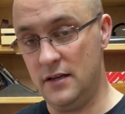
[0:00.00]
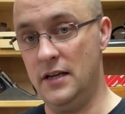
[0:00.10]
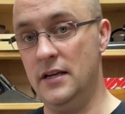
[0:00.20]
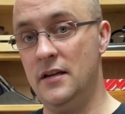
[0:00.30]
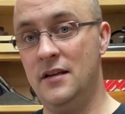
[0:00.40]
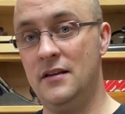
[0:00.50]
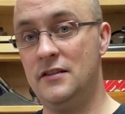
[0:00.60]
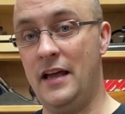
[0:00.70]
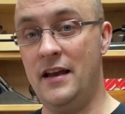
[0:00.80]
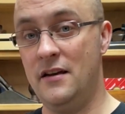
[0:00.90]
the
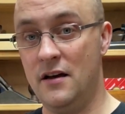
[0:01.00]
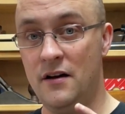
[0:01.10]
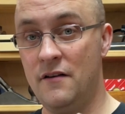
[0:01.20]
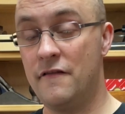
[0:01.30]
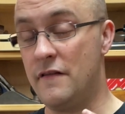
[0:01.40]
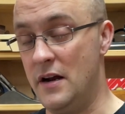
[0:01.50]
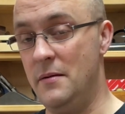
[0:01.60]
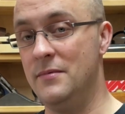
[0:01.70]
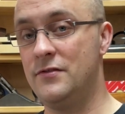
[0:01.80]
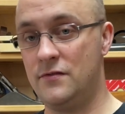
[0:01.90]
tender
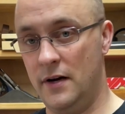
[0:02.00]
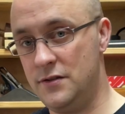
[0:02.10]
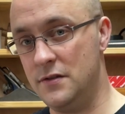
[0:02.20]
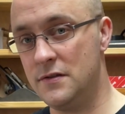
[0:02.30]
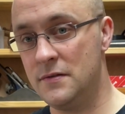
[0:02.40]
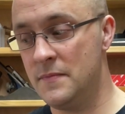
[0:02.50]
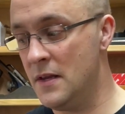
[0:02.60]
frame stretchers.